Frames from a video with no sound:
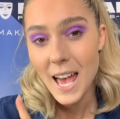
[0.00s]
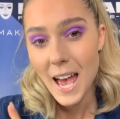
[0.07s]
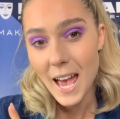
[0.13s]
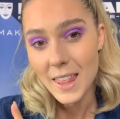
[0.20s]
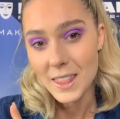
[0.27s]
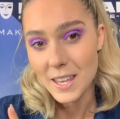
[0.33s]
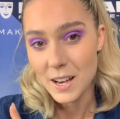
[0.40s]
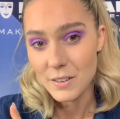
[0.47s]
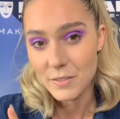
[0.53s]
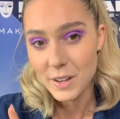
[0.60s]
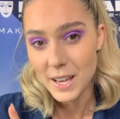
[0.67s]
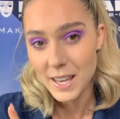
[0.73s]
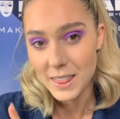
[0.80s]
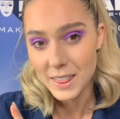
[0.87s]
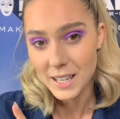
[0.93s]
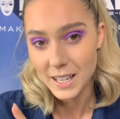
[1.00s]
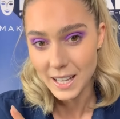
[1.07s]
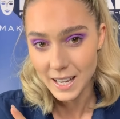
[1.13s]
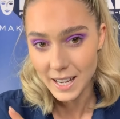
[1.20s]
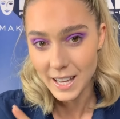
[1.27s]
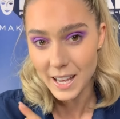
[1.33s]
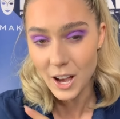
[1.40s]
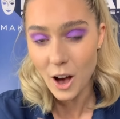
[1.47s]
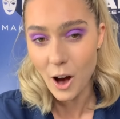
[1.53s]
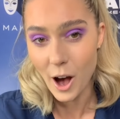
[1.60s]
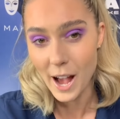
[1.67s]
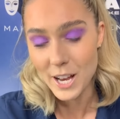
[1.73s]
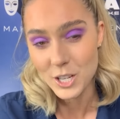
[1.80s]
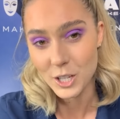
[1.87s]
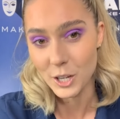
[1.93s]
and the other in the Clear
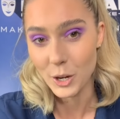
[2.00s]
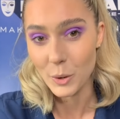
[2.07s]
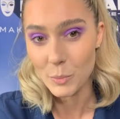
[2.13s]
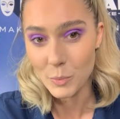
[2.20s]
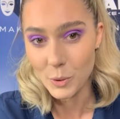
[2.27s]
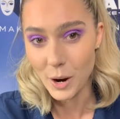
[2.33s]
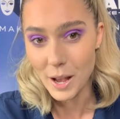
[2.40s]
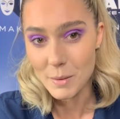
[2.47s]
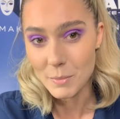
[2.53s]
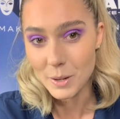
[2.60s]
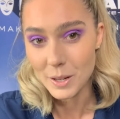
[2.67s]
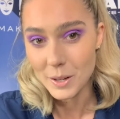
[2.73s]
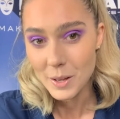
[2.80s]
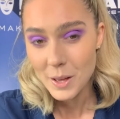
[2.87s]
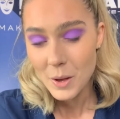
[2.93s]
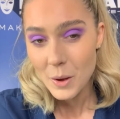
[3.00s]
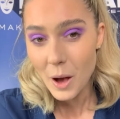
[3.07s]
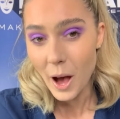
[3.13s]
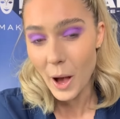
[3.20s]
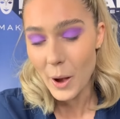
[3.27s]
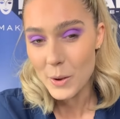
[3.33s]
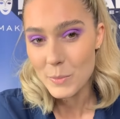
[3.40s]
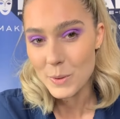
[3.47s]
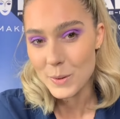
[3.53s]
Eyeshadow Primer. I hope